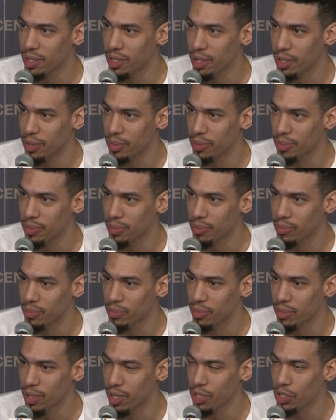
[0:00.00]
you know,
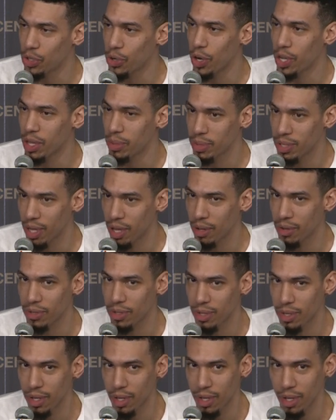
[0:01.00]
enjoying themselves.